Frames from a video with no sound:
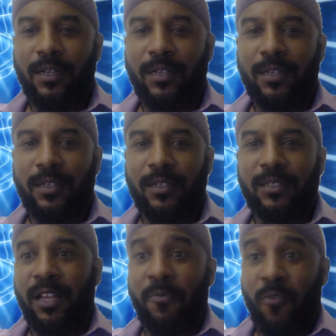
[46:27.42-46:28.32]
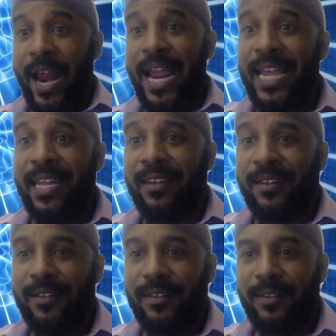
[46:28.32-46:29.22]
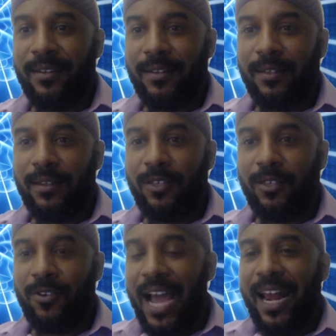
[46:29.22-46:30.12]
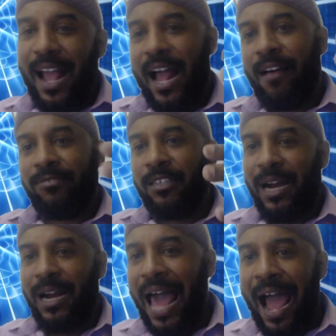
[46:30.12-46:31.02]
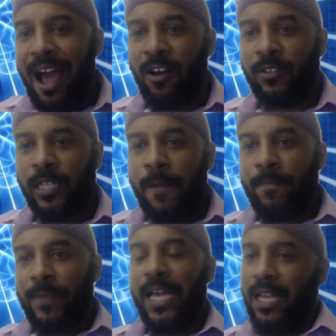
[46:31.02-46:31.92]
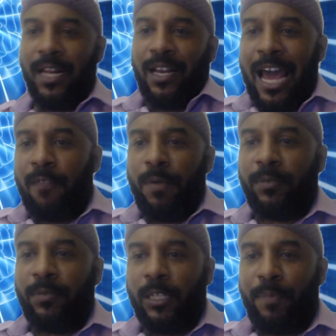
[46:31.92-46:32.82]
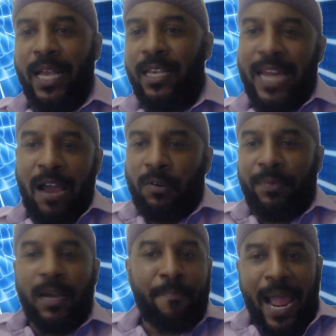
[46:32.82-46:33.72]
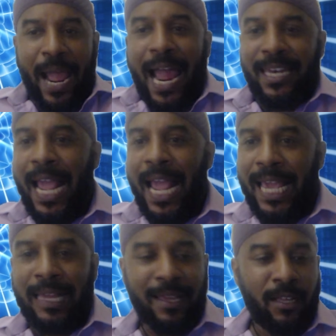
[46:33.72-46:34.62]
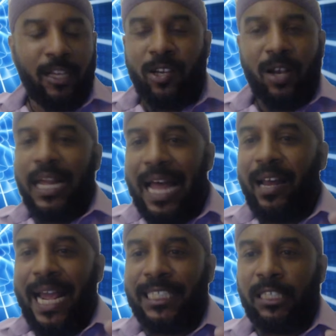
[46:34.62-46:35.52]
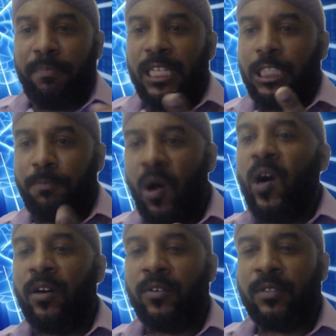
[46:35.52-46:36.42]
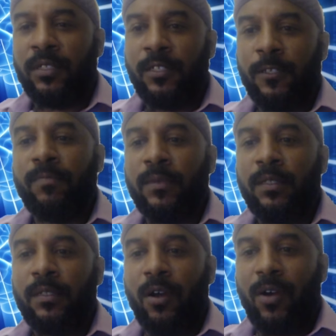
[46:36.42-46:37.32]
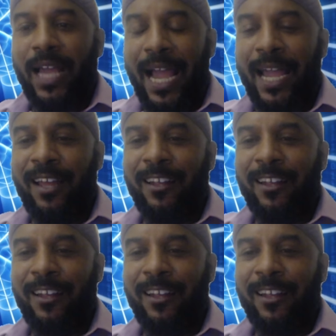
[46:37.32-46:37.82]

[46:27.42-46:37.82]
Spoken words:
some rain. You got to have some clouds. In a lot of people's opinion, that would be a bad day. The cookout has to be spoiled. Okay?